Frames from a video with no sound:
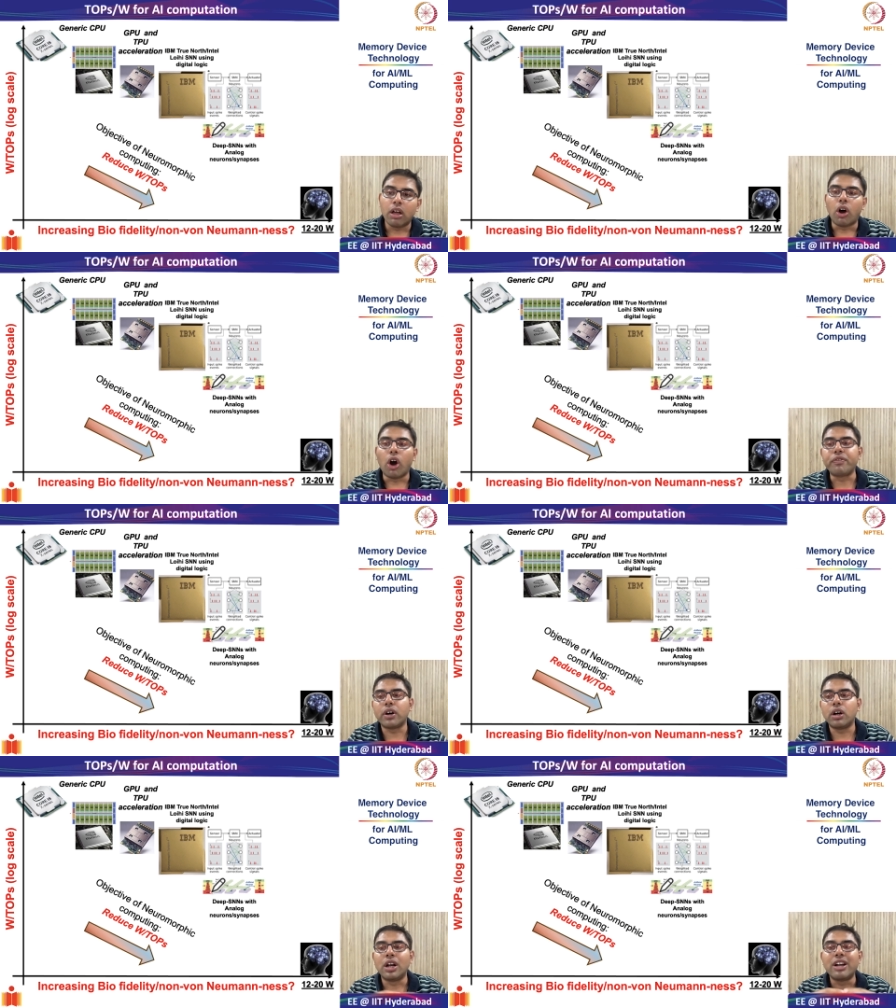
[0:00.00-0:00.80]
of
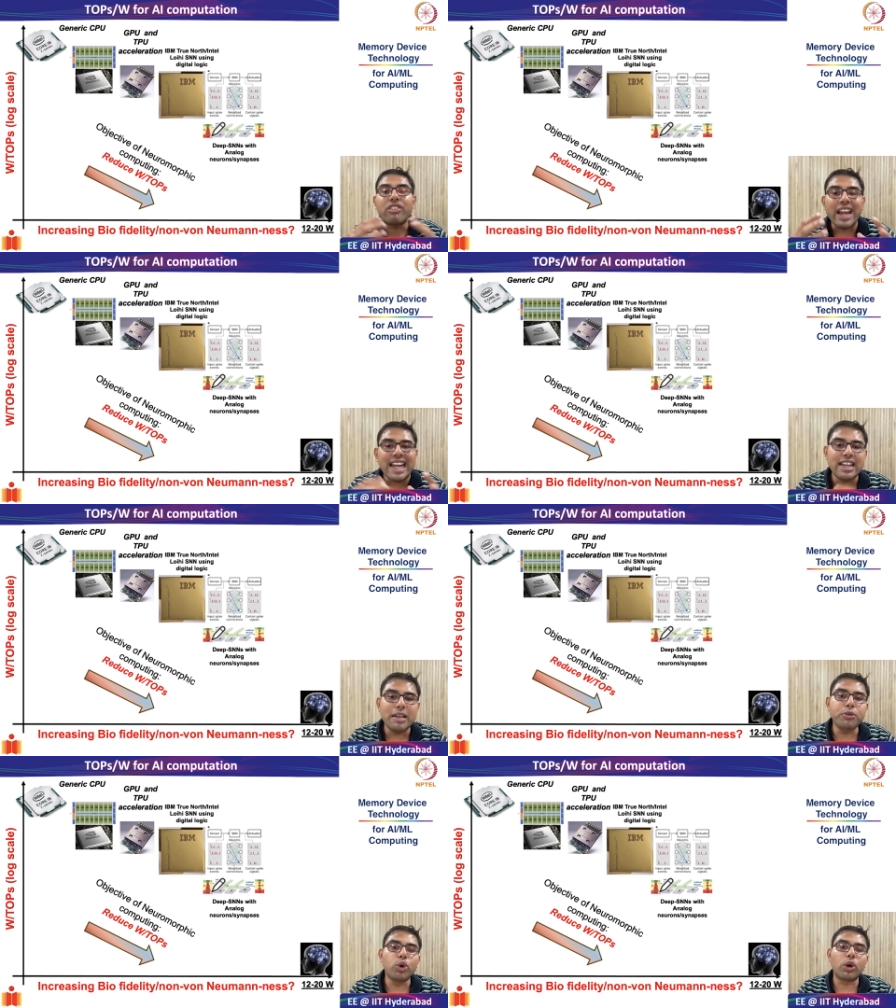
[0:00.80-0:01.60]
a trained
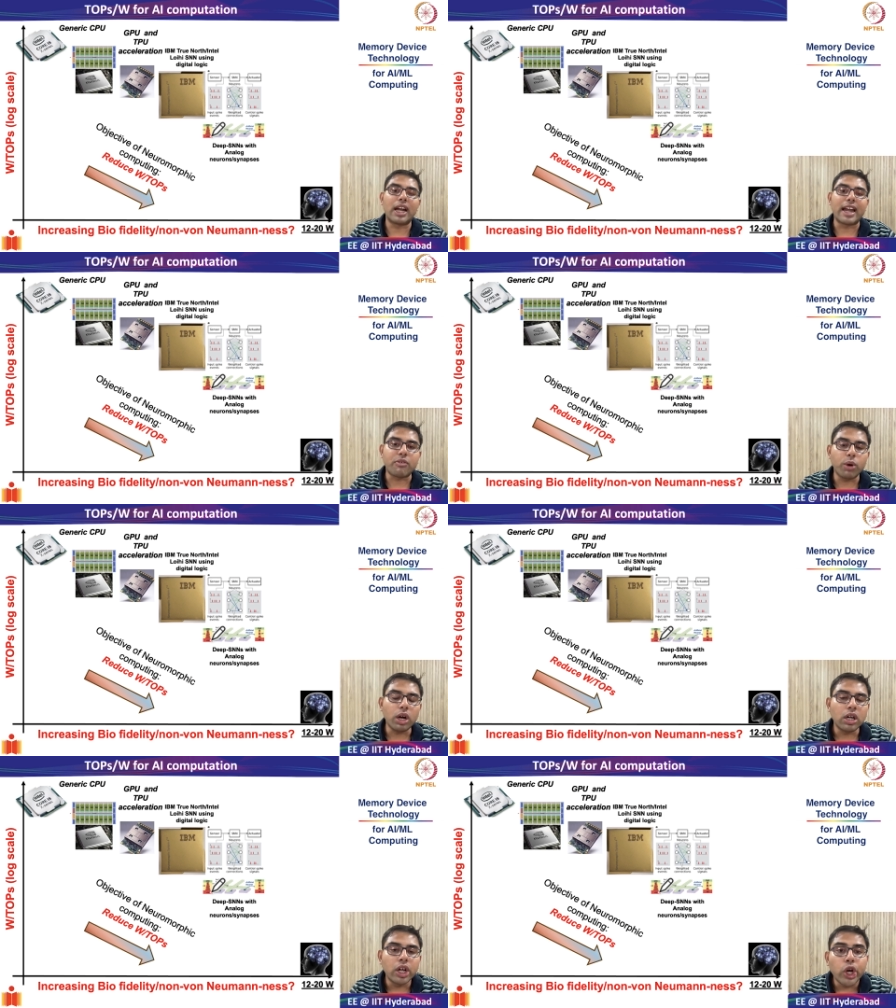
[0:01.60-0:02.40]
deep neural
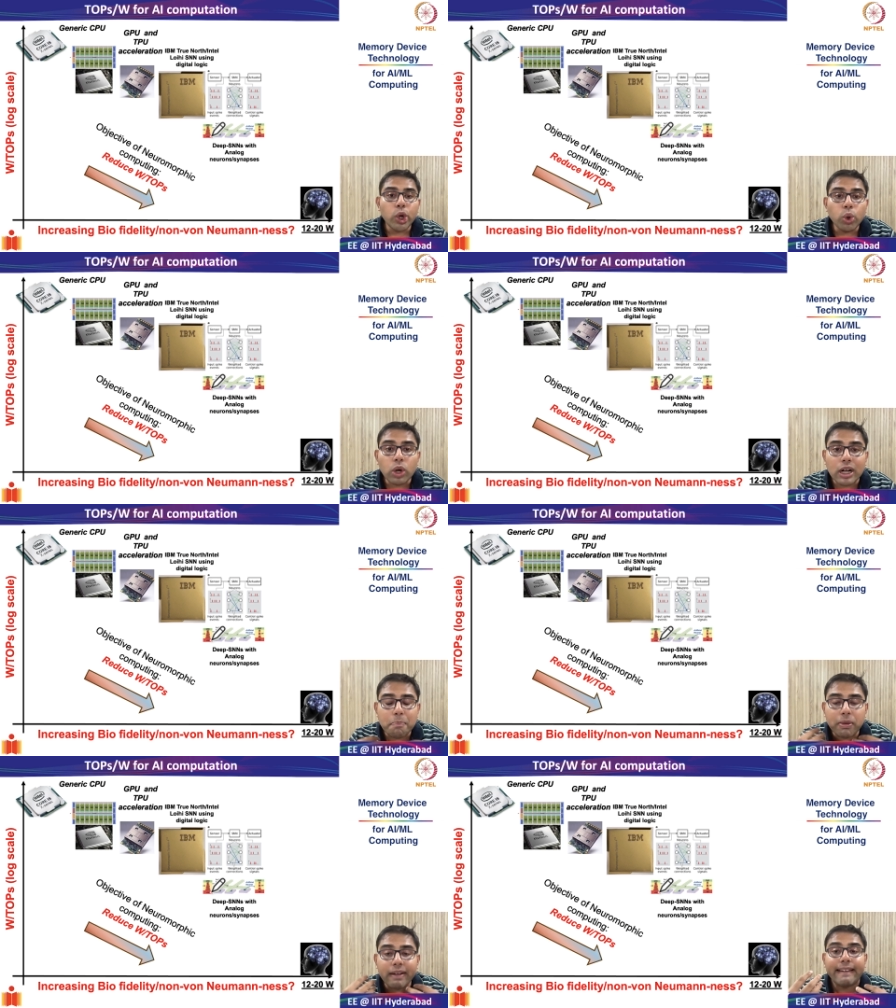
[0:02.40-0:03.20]
network to
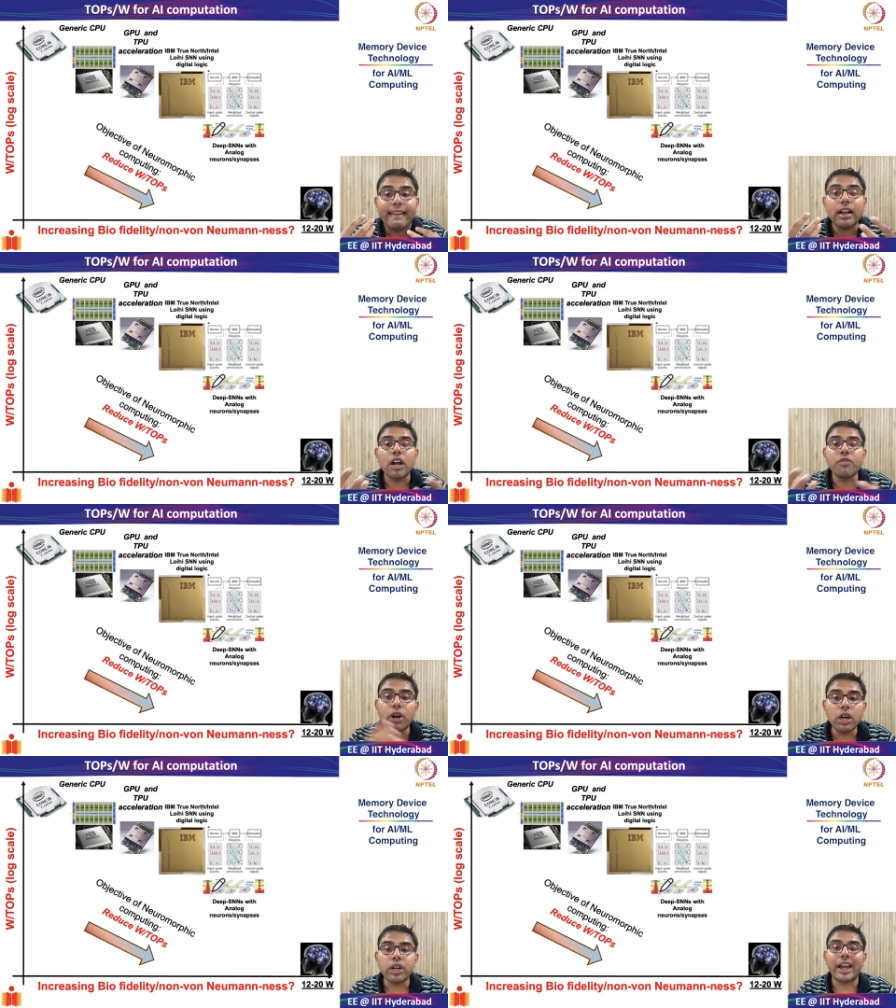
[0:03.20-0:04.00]
completely
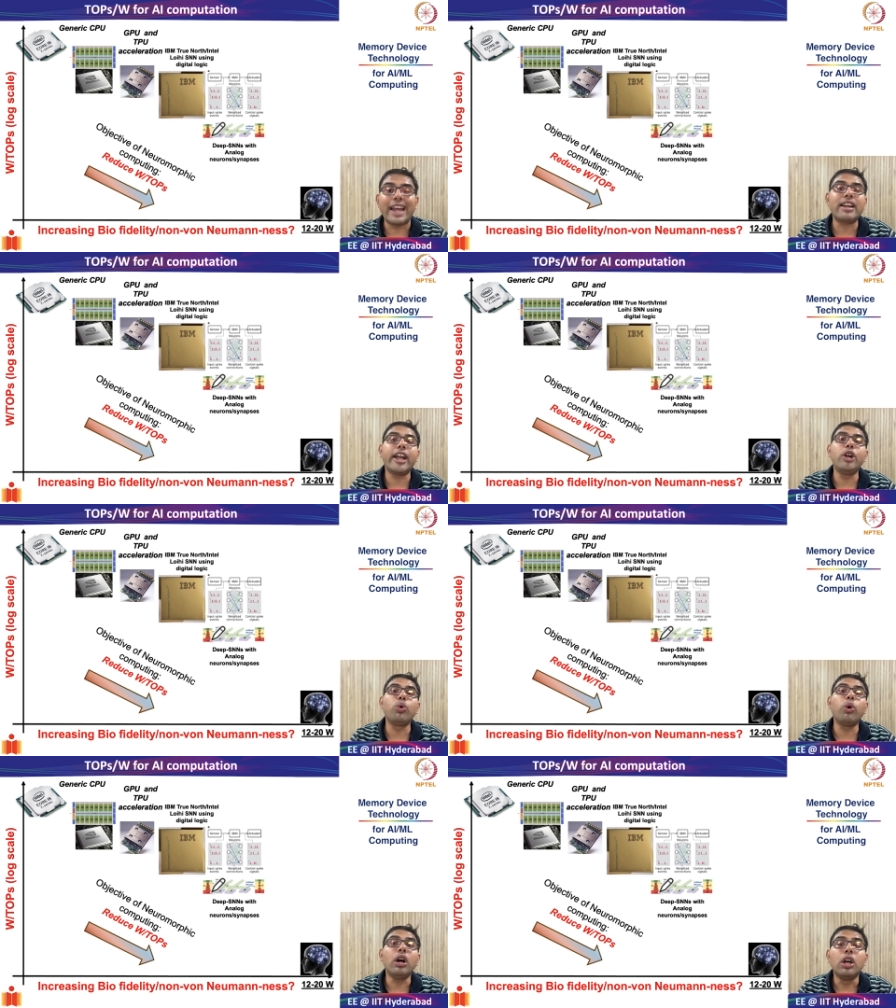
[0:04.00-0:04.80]
convert it
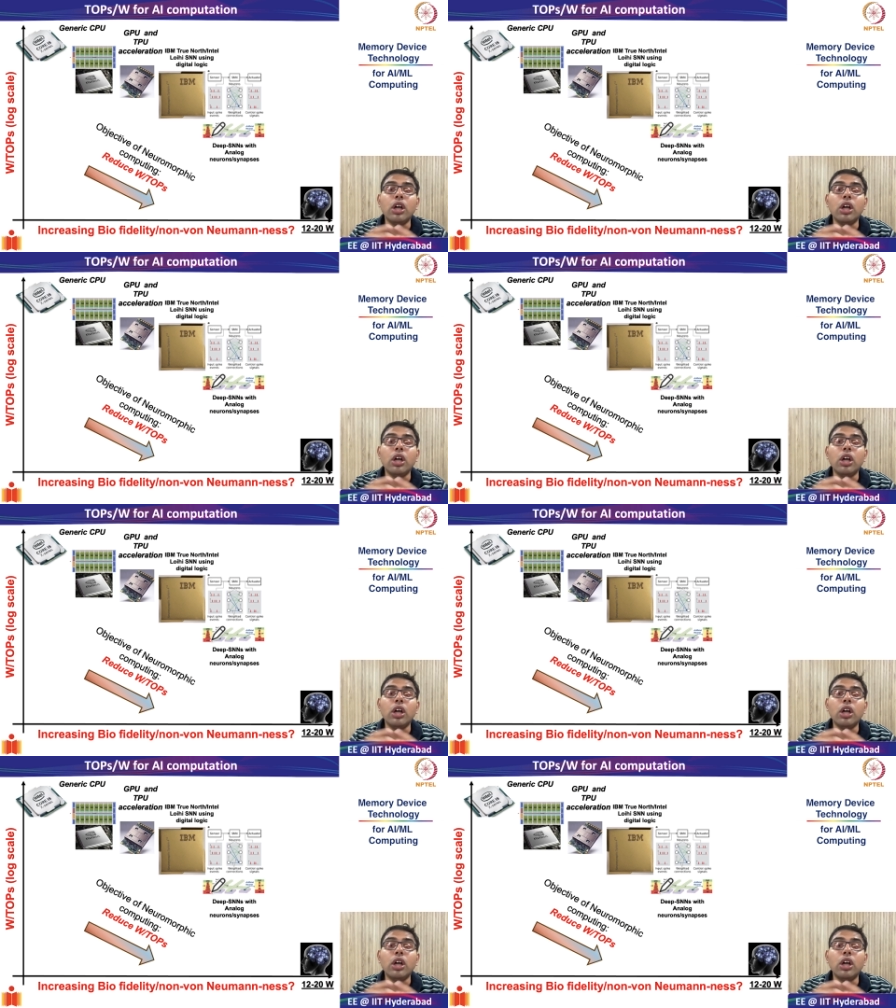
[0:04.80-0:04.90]
into a